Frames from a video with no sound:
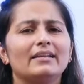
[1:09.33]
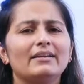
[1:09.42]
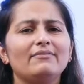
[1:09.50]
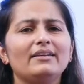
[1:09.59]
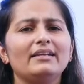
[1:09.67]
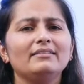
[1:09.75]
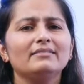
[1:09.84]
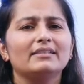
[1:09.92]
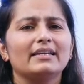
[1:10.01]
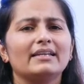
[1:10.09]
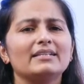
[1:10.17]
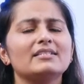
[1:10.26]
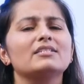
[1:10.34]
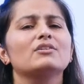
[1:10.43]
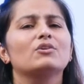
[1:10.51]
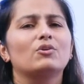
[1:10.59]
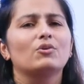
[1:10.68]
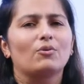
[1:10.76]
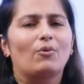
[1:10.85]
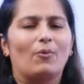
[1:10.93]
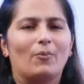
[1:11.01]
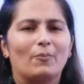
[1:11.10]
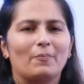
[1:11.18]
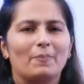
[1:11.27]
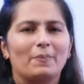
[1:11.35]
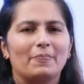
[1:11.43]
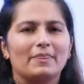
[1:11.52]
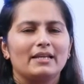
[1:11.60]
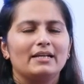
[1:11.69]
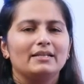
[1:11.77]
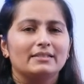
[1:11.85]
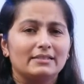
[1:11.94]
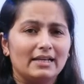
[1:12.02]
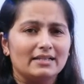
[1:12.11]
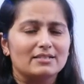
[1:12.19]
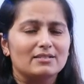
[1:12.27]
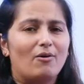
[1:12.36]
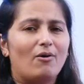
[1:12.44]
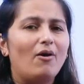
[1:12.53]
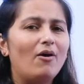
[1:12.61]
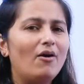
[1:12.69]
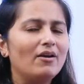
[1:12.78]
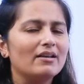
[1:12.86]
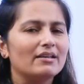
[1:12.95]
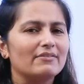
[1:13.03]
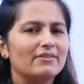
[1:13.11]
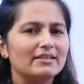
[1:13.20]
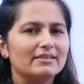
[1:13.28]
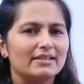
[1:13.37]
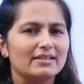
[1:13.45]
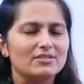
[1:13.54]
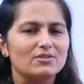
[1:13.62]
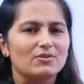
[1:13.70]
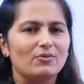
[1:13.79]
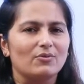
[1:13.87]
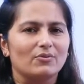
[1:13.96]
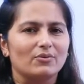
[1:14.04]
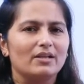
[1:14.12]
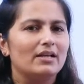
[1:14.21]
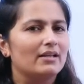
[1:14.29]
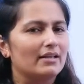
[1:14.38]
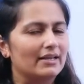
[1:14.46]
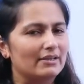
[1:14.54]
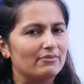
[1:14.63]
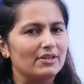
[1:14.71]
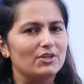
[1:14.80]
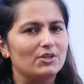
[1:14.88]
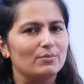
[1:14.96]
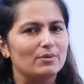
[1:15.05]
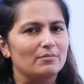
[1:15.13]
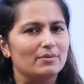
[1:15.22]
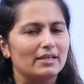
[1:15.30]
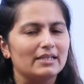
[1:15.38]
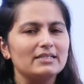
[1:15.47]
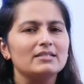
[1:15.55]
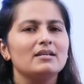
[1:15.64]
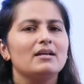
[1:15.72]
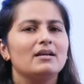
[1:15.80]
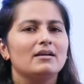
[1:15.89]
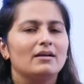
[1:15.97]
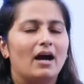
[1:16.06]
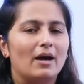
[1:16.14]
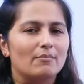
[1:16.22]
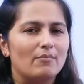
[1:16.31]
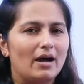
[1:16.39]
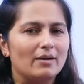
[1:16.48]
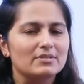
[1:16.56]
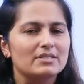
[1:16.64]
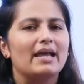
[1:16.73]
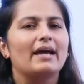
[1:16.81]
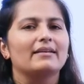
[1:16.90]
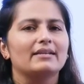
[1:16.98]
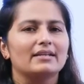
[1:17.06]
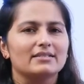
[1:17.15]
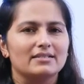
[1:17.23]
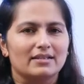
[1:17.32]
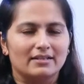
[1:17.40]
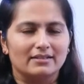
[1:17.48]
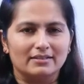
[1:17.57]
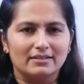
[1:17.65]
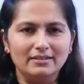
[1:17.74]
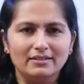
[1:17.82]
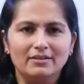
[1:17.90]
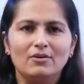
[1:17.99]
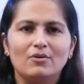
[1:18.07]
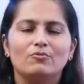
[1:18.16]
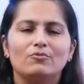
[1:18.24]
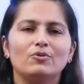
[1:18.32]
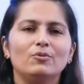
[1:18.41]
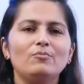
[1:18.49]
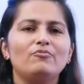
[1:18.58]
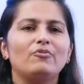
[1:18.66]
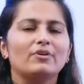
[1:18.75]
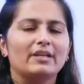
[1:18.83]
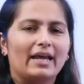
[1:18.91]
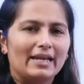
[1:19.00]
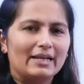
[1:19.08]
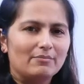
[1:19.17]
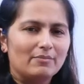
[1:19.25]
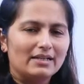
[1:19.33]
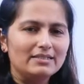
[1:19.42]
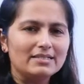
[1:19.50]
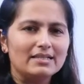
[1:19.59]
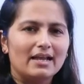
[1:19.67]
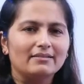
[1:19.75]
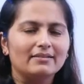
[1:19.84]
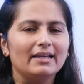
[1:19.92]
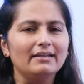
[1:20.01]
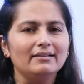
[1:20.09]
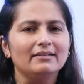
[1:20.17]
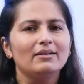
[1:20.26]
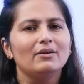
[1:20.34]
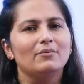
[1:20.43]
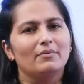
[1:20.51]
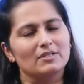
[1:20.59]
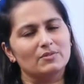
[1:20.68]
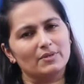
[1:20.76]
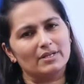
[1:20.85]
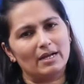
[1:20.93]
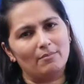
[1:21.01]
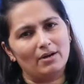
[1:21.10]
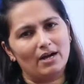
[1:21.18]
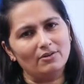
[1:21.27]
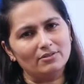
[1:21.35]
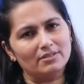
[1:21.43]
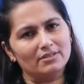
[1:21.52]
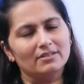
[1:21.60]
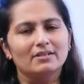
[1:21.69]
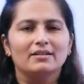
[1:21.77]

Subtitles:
living things grow. Yes, all living things grow. Like we human beings, our moms carry us in the womb for 9 months, and then once we come out,